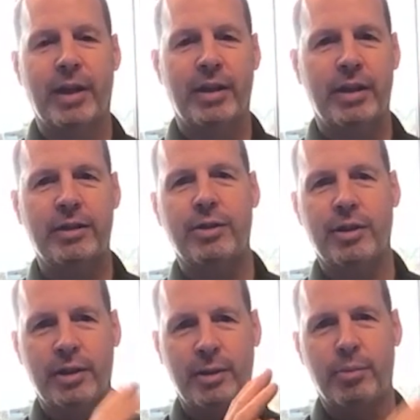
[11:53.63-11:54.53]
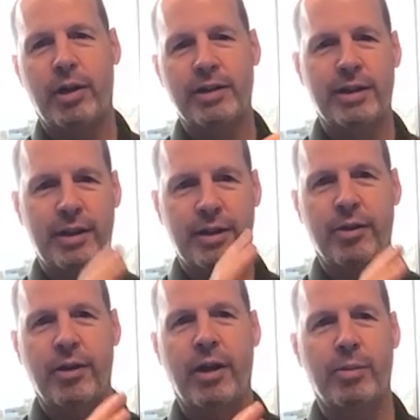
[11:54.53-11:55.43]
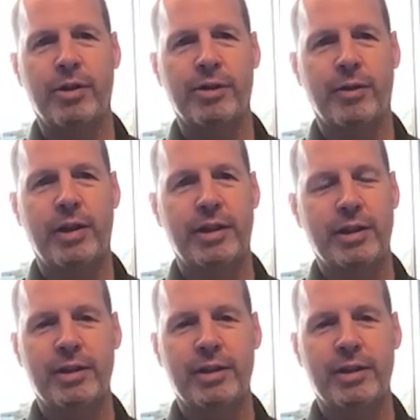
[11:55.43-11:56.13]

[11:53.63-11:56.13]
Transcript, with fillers: and then doing the processing and cryopreservation.